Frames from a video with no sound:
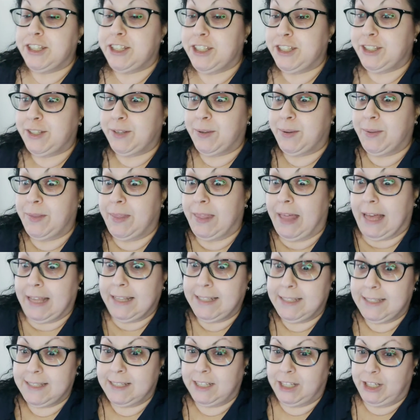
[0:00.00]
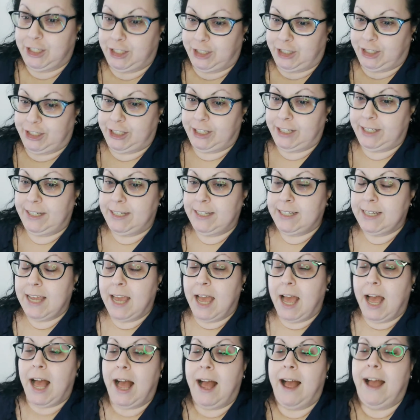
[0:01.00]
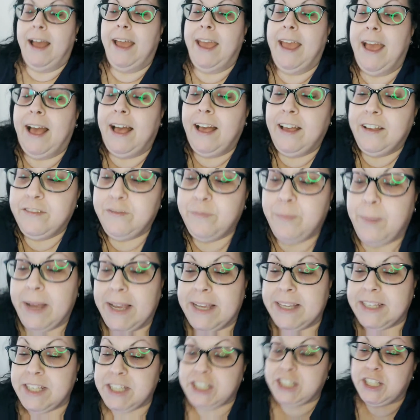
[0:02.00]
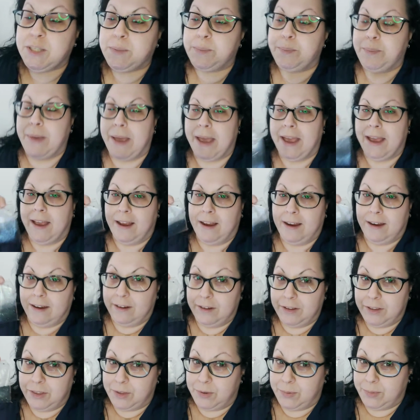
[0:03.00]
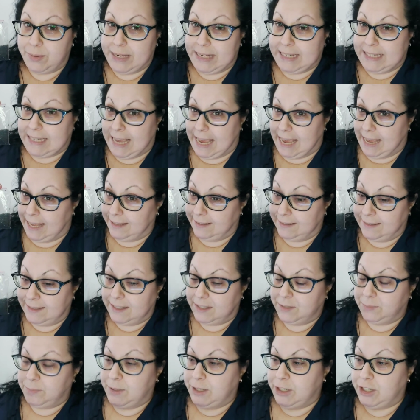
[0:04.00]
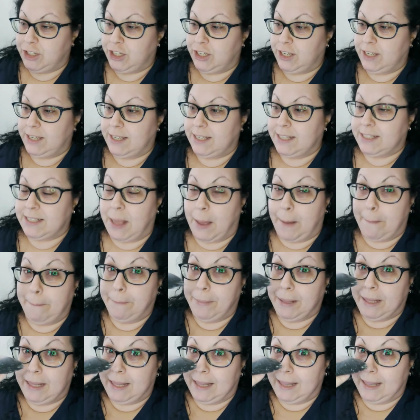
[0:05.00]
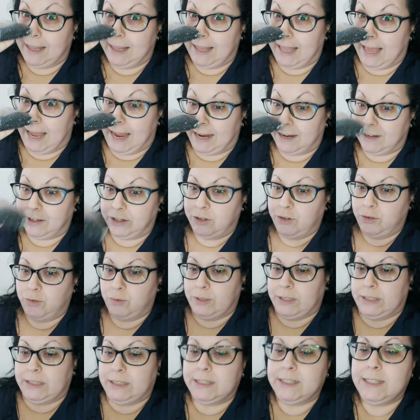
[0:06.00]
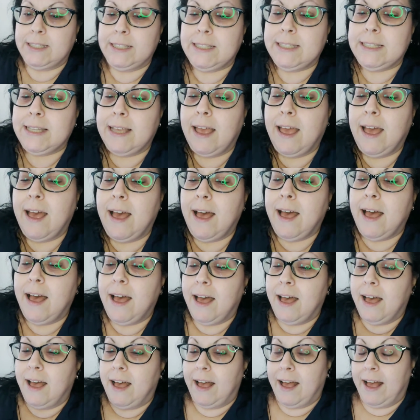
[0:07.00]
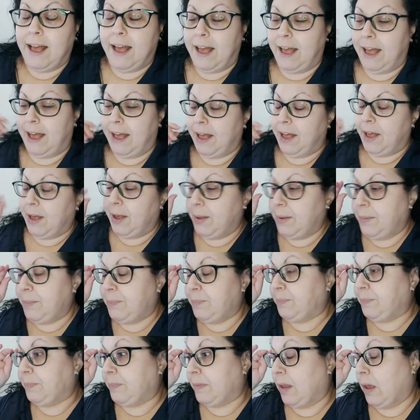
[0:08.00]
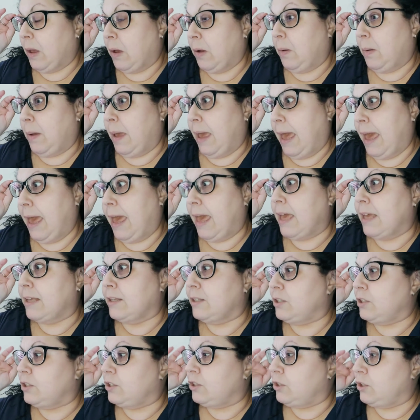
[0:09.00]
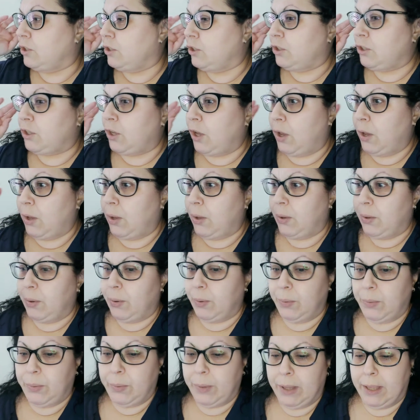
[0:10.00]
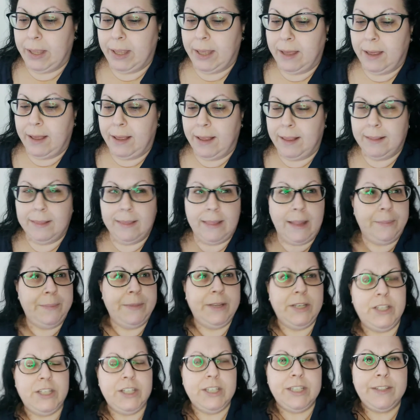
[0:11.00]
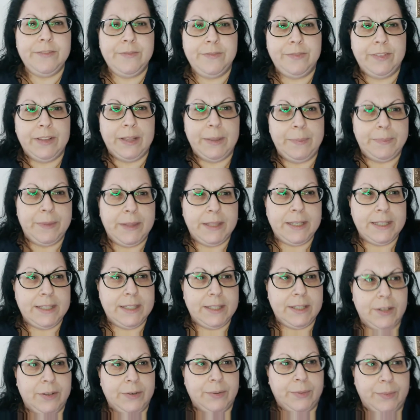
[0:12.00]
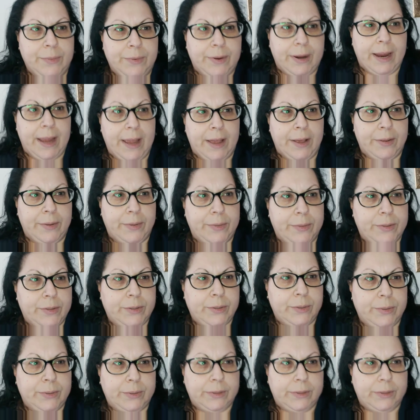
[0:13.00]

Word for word: So that's good. I have my spare 310s, which is block drills. Um, okay, so let me just flip this around.